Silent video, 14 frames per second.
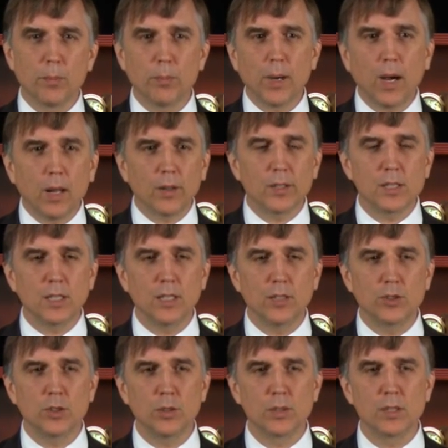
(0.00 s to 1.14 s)
policy
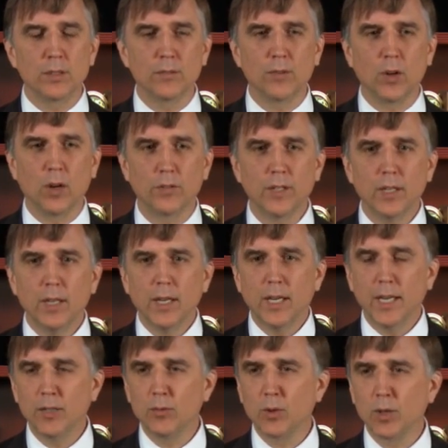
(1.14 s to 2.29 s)
issues involved
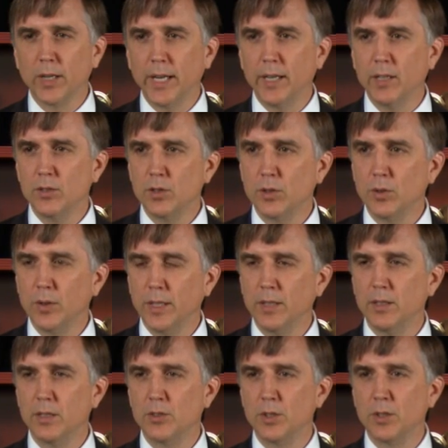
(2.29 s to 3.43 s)
in relating to
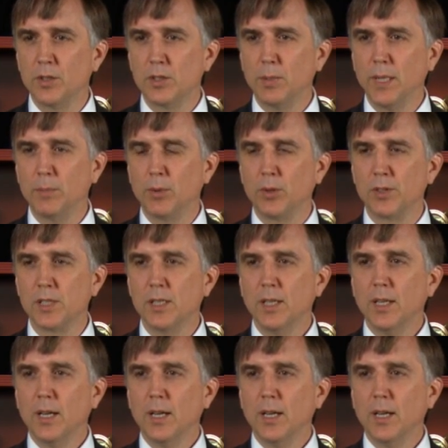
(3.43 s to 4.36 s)
indigenous peoples